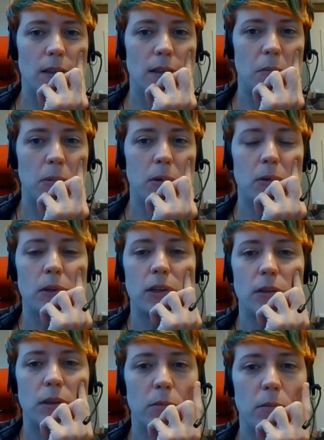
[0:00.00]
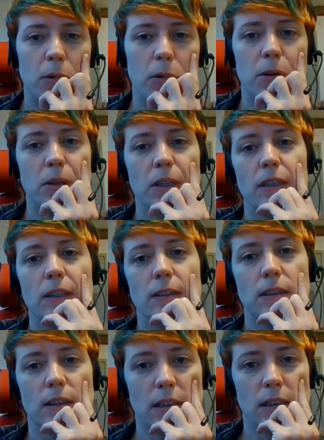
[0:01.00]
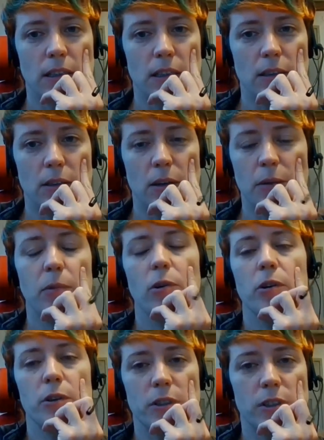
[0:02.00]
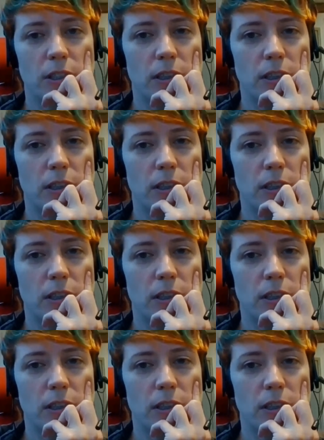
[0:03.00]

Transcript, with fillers: employee employees, like uh, employers?